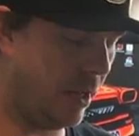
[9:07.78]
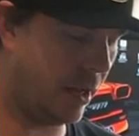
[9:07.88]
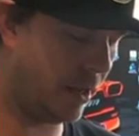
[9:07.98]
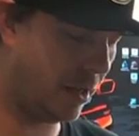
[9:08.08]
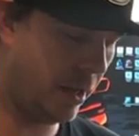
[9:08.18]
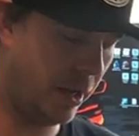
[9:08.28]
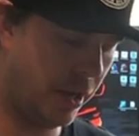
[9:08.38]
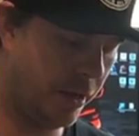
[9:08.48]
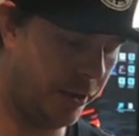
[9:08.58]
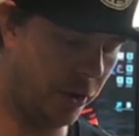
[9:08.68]

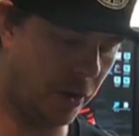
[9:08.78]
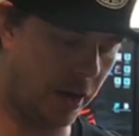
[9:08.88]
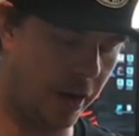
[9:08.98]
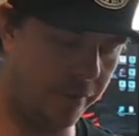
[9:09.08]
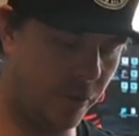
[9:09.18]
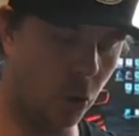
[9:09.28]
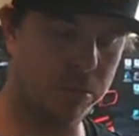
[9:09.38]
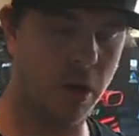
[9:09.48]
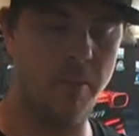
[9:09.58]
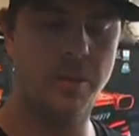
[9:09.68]
I have
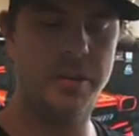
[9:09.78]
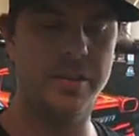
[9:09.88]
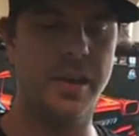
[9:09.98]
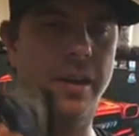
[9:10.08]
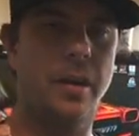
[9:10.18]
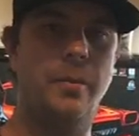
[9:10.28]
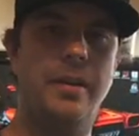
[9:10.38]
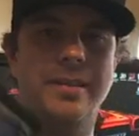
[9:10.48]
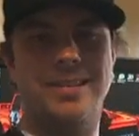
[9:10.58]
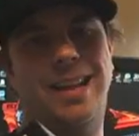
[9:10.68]
no problem with these. I
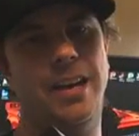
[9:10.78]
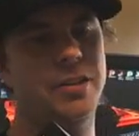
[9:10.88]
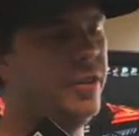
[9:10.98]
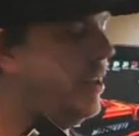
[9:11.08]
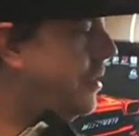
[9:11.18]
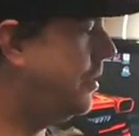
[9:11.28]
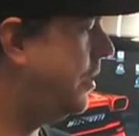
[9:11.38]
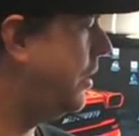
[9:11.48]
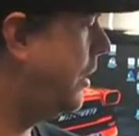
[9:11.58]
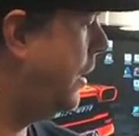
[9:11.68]
ran these last year.